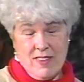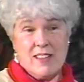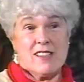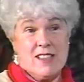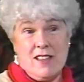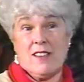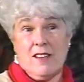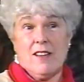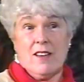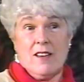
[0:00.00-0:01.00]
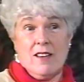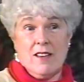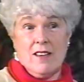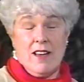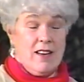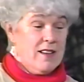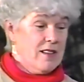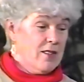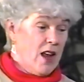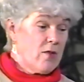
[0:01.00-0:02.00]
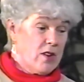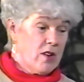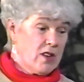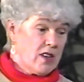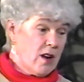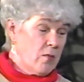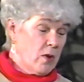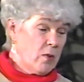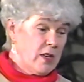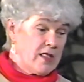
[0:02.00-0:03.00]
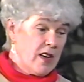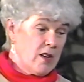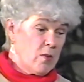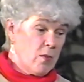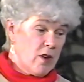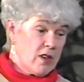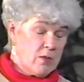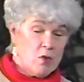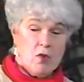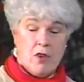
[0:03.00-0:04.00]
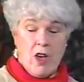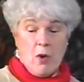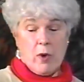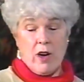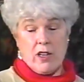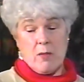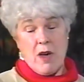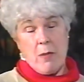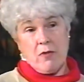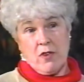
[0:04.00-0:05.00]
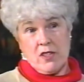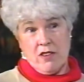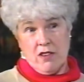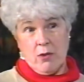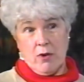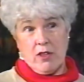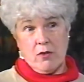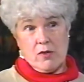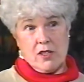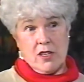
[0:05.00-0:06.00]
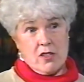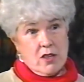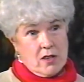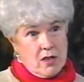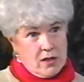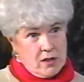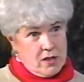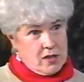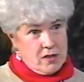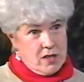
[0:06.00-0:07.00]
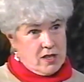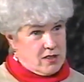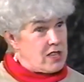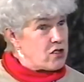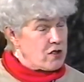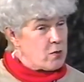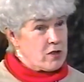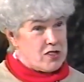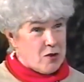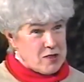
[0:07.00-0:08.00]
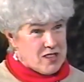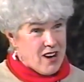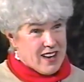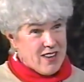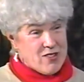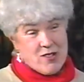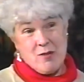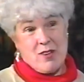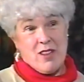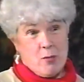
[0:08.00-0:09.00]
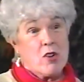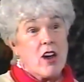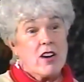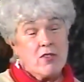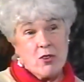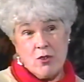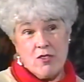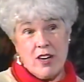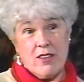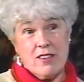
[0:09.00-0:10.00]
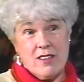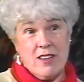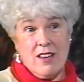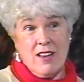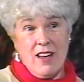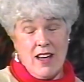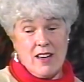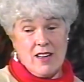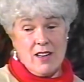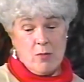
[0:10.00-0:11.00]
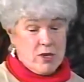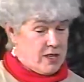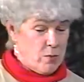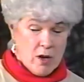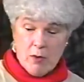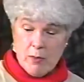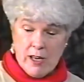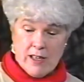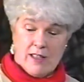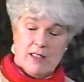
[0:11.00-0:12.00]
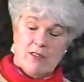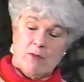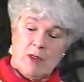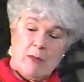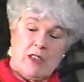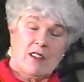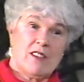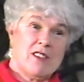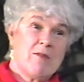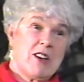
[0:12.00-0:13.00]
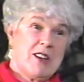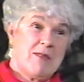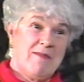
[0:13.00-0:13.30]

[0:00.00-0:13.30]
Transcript: Yes, he did. A lot of the and to come, when we decided we wanted to move, we got the map of Ontario. In those days, teachers were so sought after. There were not enough to go around. And we said, where would we like to live? And we picked Newmarket.